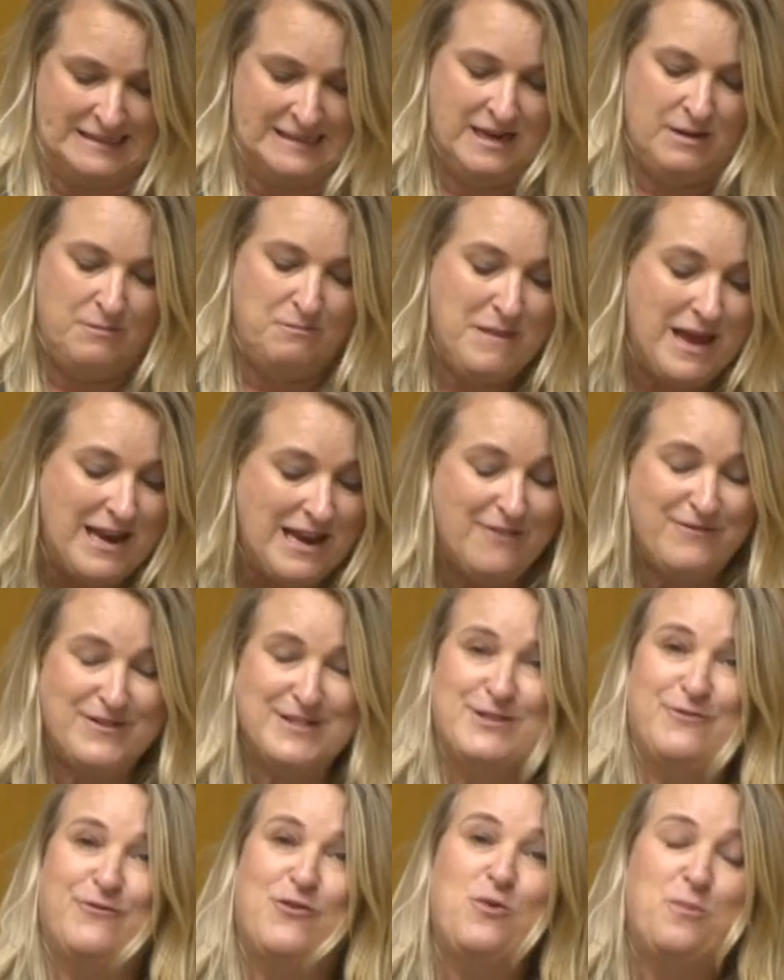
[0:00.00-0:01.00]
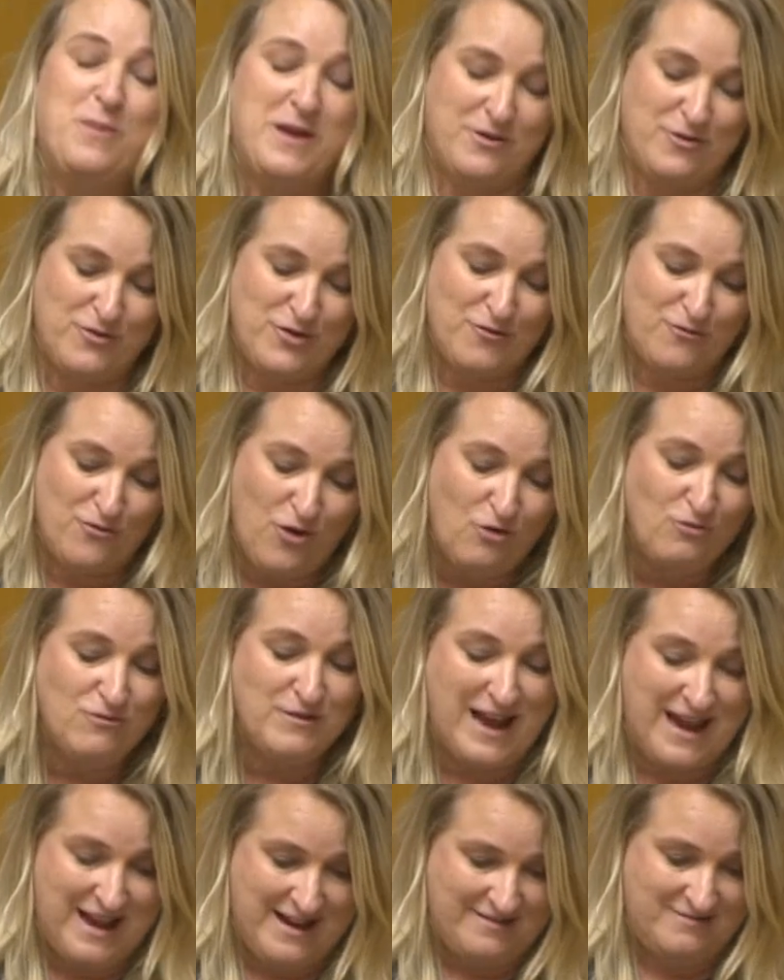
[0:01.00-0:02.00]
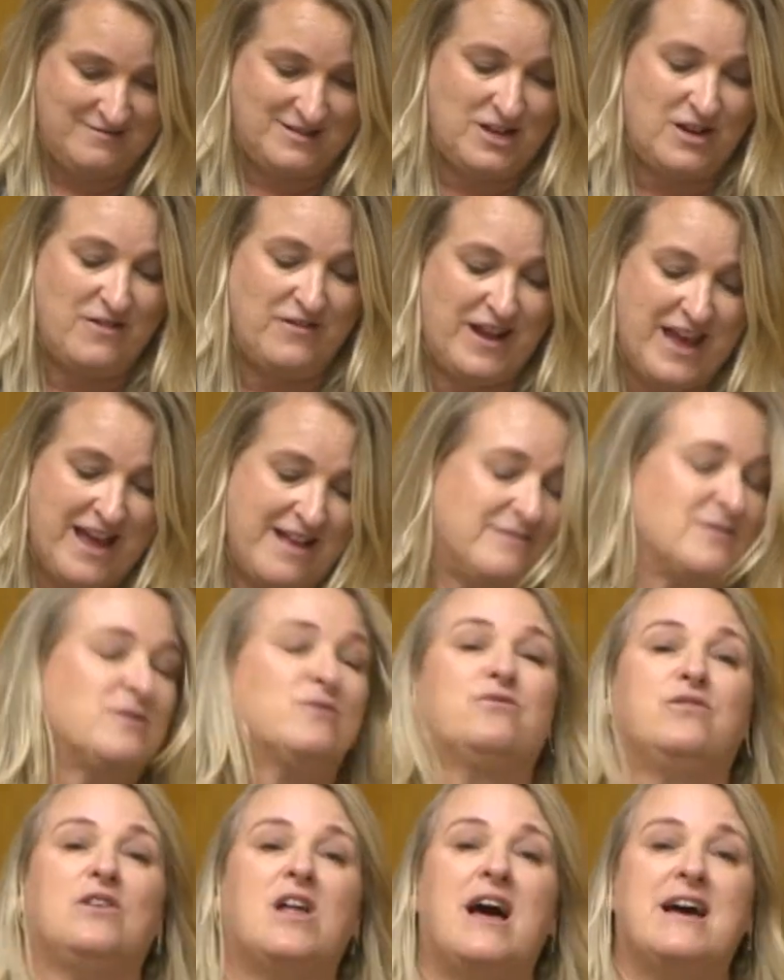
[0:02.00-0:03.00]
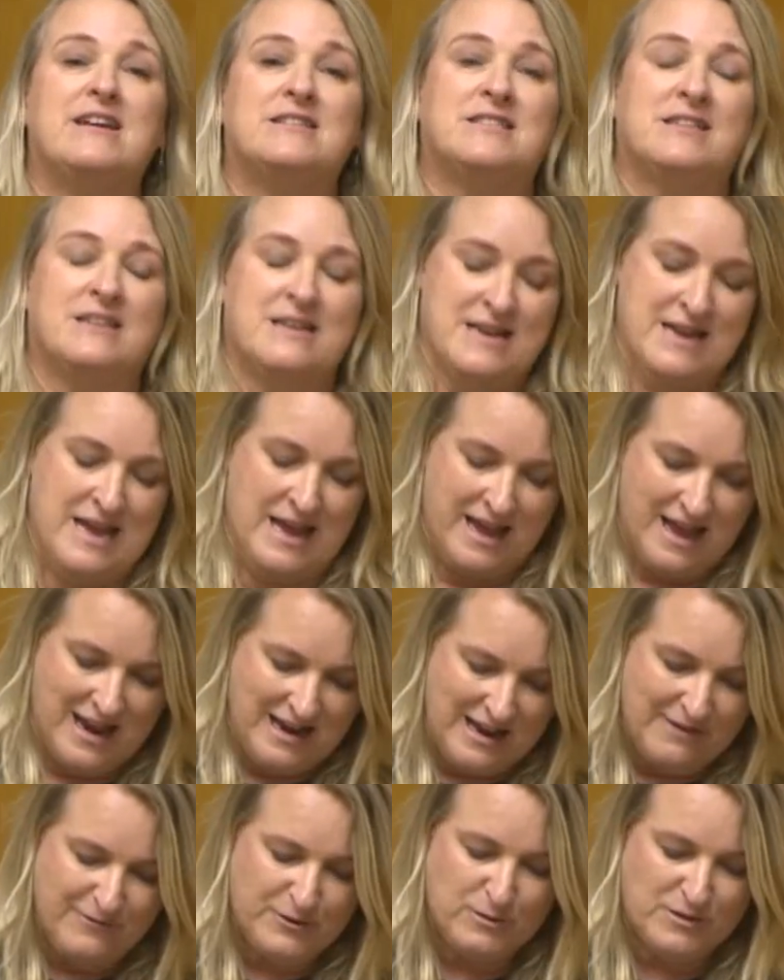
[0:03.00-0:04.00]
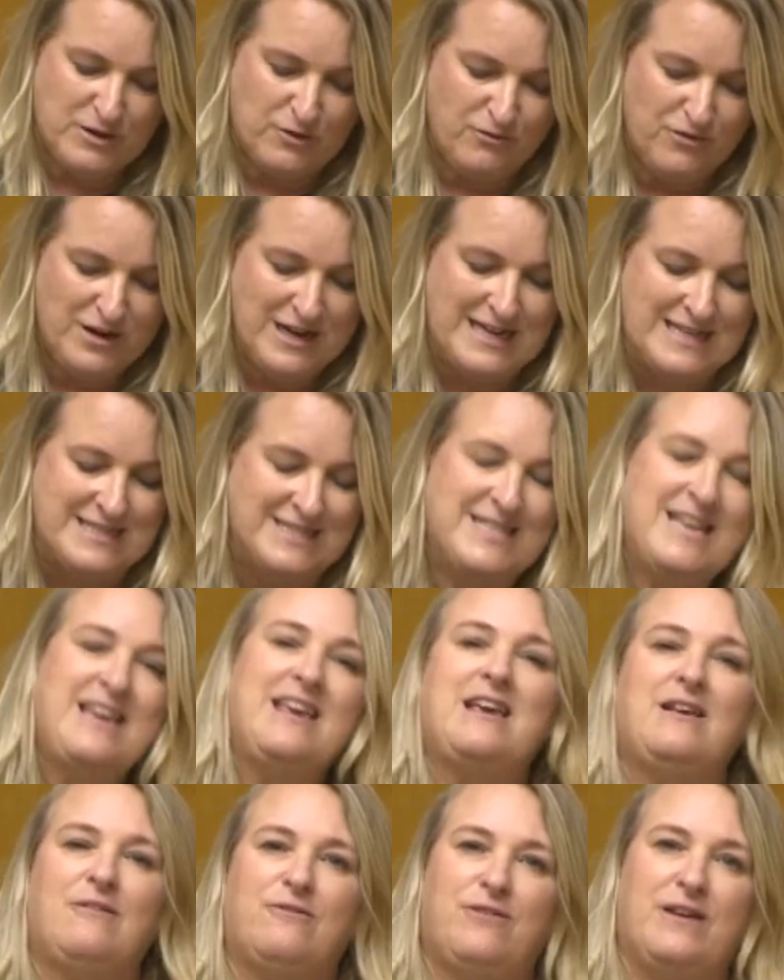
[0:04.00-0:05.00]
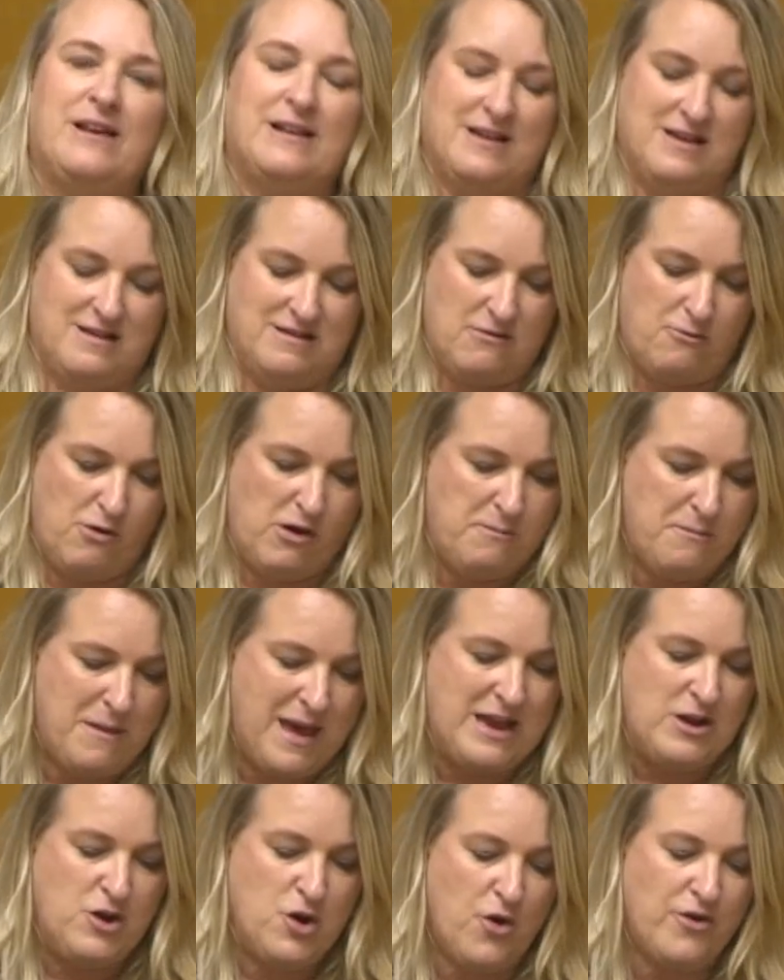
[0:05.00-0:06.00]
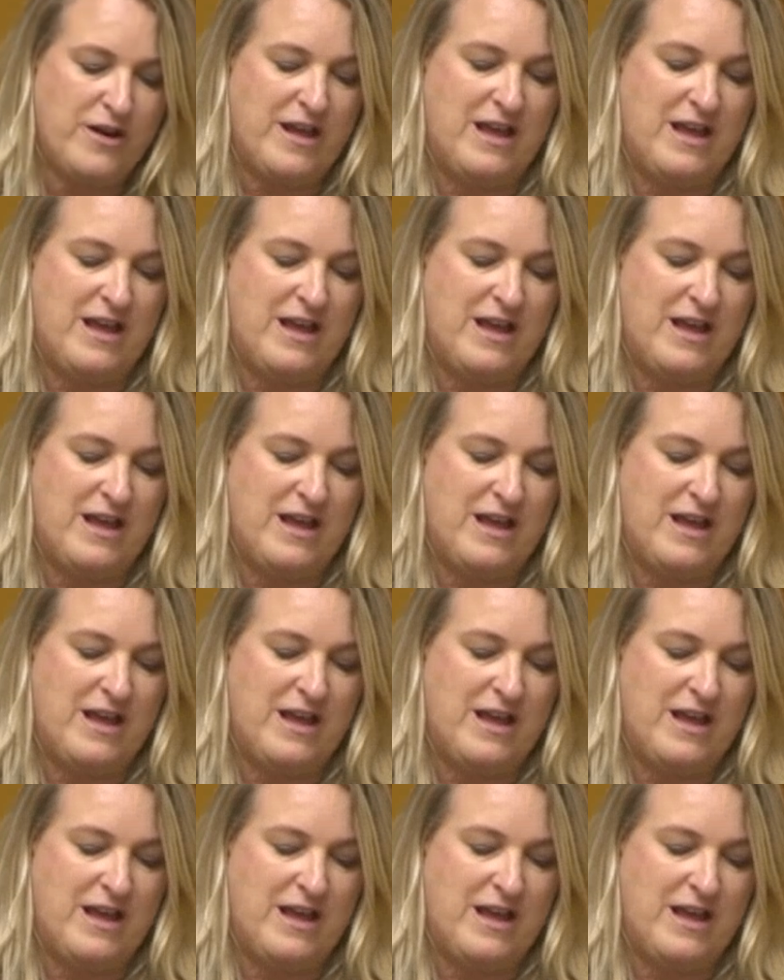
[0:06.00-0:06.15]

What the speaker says: many of us have all been on the wrong end of a cancelled flight and left with a really sinking feeling that we may not